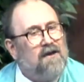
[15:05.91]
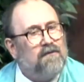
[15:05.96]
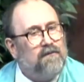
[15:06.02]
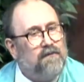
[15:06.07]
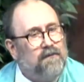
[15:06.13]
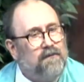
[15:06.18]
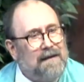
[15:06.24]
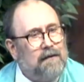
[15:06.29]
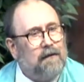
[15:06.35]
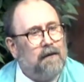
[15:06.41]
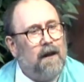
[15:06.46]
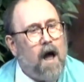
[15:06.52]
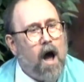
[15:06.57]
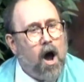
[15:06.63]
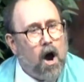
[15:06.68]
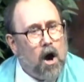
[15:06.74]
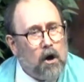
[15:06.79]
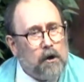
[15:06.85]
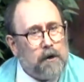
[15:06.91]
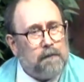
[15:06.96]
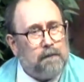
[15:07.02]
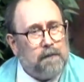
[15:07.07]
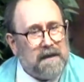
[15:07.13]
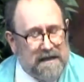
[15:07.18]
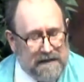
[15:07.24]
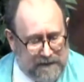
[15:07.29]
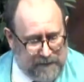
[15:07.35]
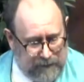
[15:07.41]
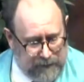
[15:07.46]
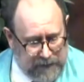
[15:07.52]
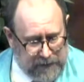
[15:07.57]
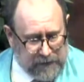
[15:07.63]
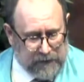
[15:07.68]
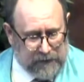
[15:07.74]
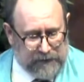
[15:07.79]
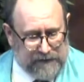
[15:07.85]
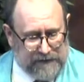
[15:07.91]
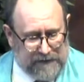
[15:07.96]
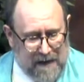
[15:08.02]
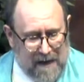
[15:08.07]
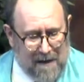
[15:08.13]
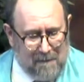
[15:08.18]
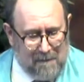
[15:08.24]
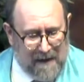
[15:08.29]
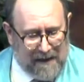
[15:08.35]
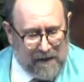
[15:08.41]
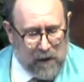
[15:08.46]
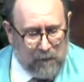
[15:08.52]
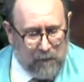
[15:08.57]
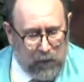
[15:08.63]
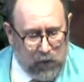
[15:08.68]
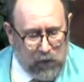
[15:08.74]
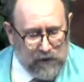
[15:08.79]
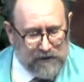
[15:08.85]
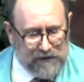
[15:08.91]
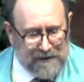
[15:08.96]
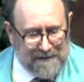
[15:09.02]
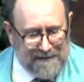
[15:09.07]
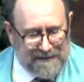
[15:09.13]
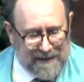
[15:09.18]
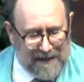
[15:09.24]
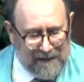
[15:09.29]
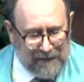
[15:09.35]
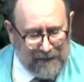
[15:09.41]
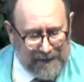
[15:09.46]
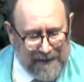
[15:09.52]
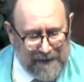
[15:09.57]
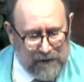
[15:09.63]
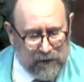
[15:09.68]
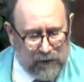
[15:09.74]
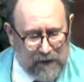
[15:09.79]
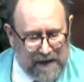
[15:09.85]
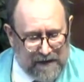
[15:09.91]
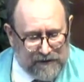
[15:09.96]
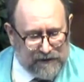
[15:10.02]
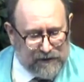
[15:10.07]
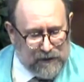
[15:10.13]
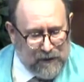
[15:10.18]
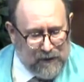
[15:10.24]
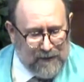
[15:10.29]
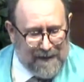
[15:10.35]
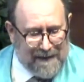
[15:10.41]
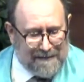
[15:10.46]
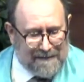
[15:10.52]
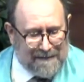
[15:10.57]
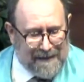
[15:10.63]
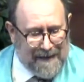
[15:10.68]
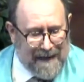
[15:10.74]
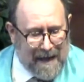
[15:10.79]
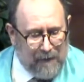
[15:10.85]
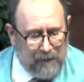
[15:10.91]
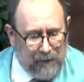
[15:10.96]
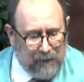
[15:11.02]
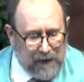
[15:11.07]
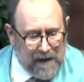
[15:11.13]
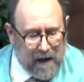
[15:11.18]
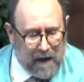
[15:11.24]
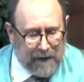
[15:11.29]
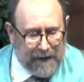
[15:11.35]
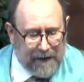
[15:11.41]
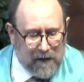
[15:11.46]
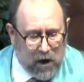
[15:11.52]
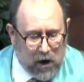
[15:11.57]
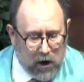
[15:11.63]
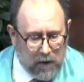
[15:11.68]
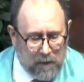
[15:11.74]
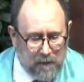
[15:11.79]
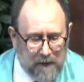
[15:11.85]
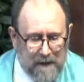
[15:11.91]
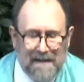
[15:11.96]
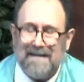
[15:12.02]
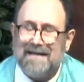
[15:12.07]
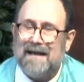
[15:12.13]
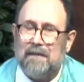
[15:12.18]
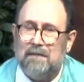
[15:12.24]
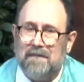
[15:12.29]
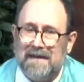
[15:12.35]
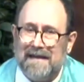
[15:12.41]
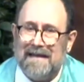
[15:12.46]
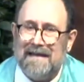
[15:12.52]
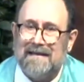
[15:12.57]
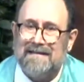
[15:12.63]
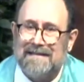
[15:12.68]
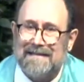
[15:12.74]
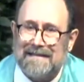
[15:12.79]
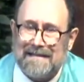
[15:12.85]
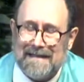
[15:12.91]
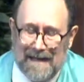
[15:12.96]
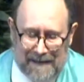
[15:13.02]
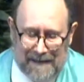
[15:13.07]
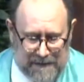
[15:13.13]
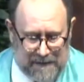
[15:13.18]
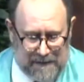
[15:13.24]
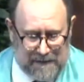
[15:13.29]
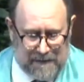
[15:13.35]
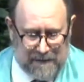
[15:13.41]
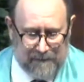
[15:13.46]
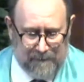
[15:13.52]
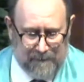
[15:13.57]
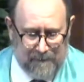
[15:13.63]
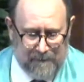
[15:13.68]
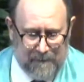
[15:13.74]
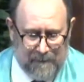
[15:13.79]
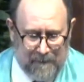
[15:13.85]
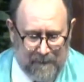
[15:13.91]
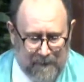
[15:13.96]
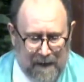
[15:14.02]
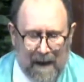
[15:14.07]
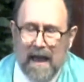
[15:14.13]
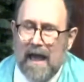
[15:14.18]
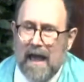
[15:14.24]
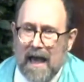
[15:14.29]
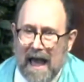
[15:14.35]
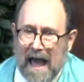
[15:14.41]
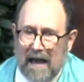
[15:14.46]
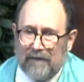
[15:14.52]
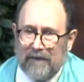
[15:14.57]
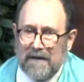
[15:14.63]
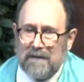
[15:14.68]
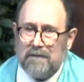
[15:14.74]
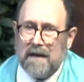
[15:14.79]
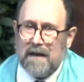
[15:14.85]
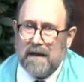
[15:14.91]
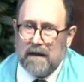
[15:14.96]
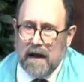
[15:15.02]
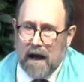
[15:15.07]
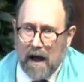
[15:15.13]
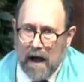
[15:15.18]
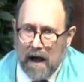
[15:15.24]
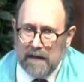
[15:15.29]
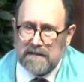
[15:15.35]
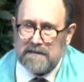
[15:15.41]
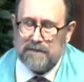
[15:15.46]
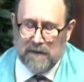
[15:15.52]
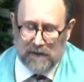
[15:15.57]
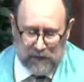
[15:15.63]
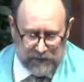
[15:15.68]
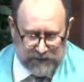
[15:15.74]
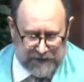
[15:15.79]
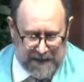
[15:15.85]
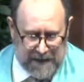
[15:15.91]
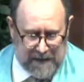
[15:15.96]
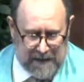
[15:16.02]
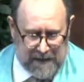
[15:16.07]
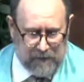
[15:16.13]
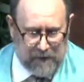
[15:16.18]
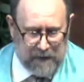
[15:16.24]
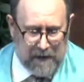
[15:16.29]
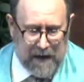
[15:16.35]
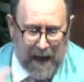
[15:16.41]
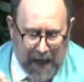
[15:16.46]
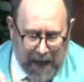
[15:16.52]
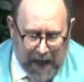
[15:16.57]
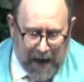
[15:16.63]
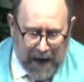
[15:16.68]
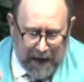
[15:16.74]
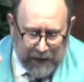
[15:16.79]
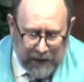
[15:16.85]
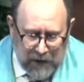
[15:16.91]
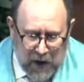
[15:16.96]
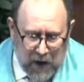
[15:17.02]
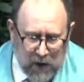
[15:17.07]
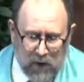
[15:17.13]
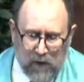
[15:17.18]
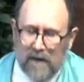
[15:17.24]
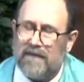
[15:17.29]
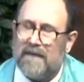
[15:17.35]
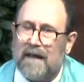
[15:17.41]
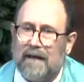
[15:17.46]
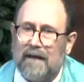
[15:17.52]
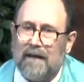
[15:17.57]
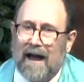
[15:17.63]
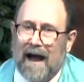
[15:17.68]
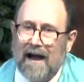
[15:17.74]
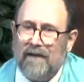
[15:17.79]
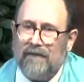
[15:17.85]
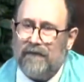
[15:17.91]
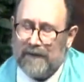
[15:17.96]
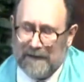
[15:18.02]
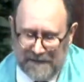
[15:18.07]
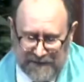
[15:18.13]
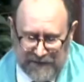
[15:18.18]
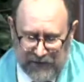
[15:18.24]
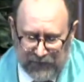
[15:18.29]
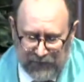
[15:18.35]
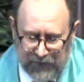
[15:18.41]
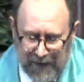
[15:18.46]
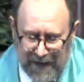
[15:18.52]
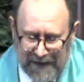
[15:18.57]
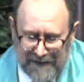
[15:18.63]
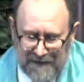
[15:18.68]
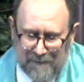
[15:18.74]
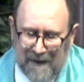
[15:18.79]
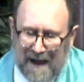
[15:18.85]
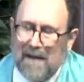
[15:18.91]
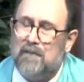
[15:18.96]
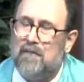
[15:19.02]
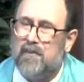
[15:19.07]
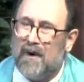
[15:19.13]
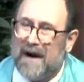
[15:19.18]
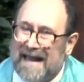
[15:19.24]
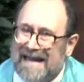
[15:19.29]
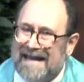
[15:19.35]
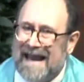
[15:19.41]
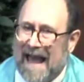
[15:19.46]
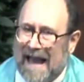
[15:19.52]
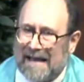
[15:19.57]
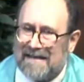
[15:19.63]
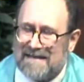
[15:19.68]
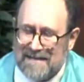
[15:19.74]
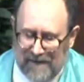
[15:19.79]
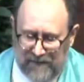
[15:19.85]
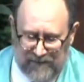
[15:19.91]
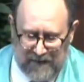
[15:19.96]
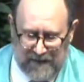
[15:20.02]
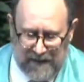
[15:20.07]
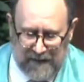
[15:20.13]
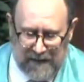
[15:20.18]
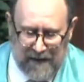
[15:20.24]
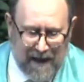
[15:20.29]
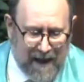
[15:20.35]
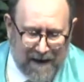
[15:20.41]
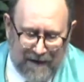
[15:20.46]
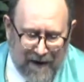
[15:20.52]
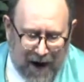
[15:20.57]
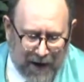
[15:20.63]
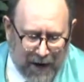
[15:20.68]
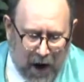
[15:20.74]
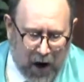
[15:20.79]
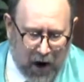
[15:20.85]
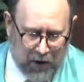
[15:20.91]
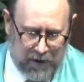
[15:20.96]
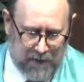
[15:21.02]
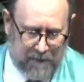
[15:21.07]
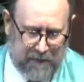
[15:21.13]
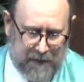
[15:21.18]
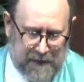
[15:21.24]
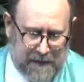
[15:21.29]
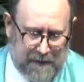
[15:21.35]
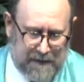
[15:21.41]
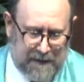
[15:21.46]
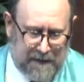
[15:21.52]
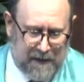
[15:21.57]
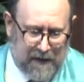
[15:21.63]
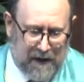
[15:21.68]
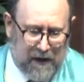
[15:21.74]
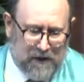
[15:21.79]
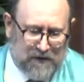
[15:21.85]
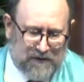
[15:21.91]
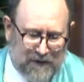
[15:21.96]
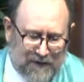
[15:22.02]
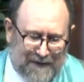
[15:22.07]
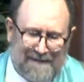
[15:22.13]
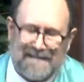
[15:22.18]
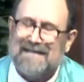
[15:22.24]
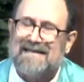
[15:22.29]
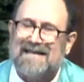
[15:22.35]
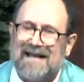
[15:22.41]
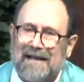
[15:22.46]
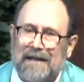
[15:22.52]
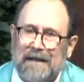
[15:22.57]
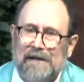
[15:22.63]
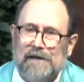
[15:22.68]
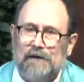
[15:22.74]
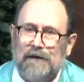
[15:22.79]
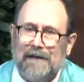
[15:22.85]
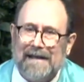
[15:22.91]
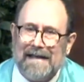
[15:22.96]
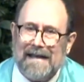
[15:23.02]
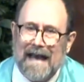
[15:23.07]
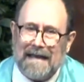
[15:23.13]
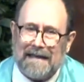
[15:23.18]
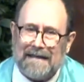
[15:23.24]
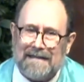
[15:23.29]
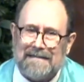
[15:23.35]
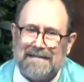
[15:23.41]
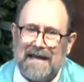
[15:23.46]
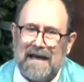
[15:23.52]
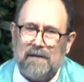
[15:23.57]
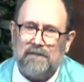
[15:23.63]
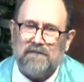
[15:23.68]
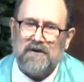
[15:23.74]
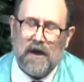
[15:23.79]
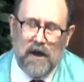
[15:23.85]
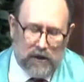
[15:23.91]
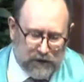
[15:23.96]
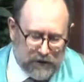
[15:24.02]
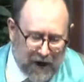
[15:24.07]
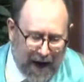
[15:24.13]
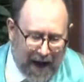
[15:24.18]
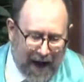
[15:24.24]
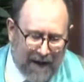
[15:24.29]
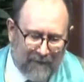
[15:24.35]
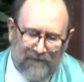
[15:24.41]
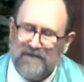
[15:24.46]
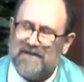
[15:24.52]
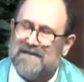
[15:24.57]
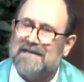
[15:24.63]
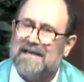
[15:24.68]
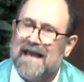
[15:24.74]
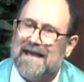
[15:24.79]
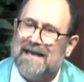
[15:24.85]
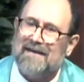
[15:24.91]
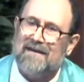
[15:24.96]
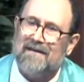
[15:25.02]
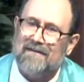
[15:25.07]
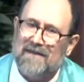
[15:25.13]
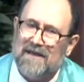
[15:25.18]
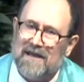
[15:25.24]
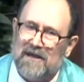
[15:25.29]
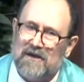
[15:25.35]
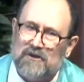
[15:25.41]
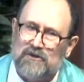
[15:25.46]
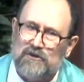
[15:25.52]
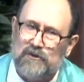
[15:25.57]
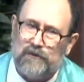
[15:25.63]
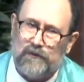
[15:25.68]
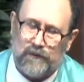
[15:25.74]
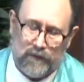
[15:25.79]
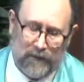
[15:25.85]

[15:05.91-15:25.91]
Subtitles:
Fetal heartbeat bills make abortions illegal as soon as the embryonic heartbeat can be detected. Having been a hospital chaplain, I know that life is defined by brain activity, not heartbeat. So this is clearly an attempt to obfuscate the issue.